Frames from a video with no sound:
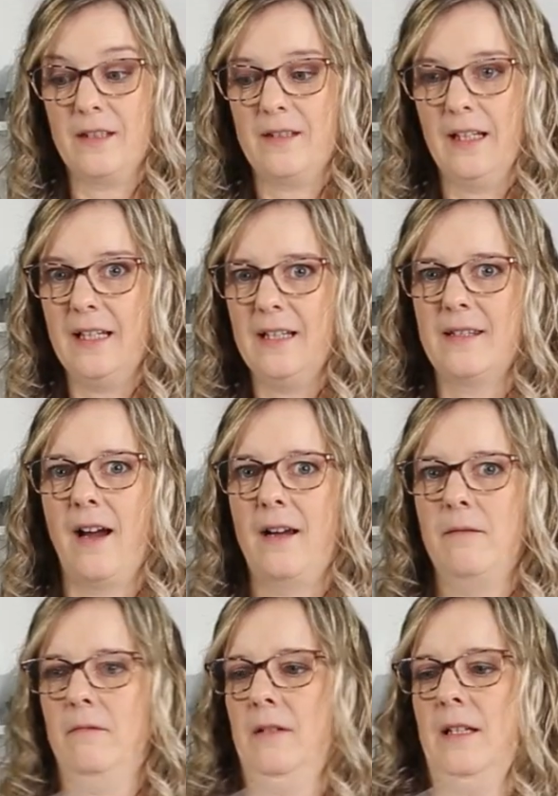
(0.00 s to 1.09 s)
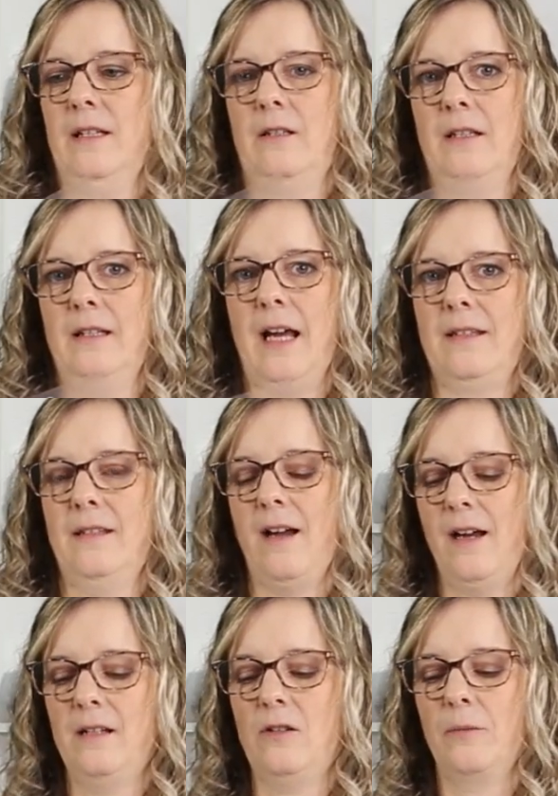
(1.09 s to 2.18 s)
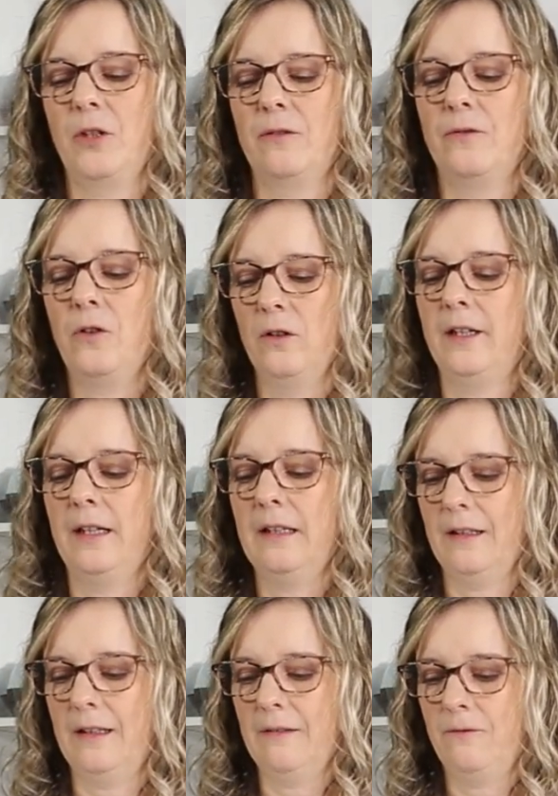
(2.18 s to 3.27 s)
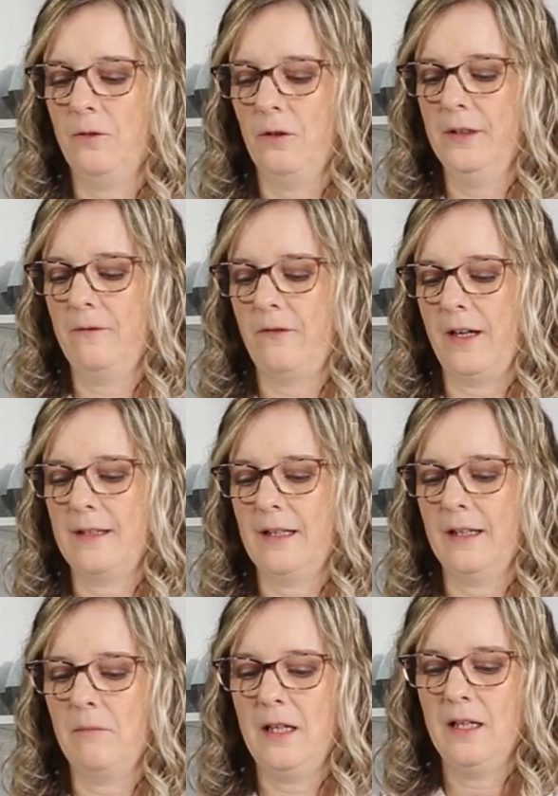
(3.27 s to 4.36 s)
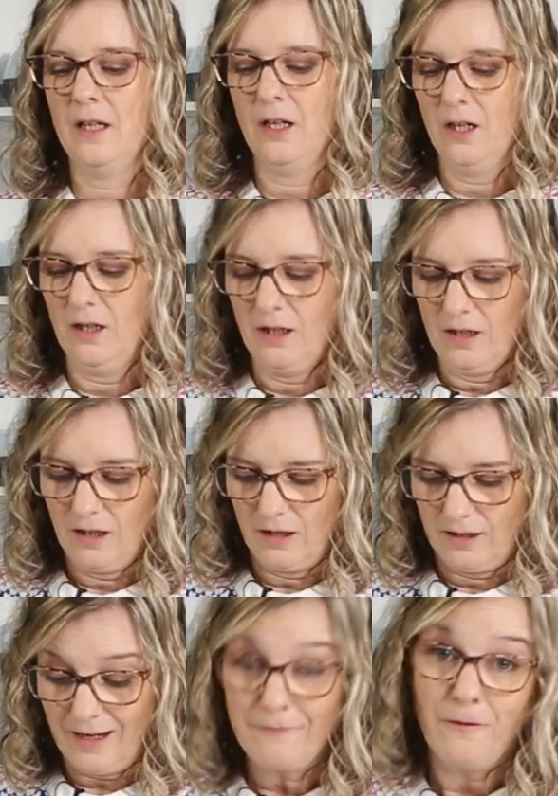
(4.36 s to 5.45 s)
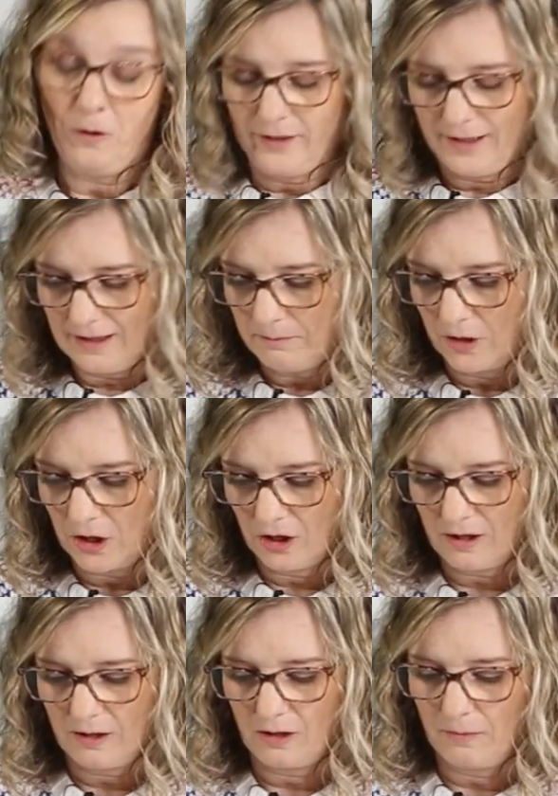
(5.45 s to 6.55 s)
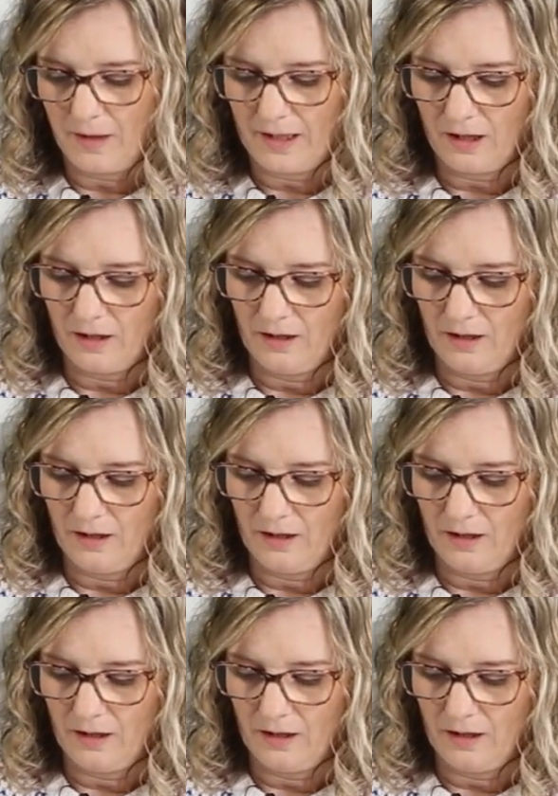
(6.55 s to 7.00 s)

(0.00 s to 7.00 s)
sticky side is that side, so I'm gonna fold it facing me. Not folding it, but just to make a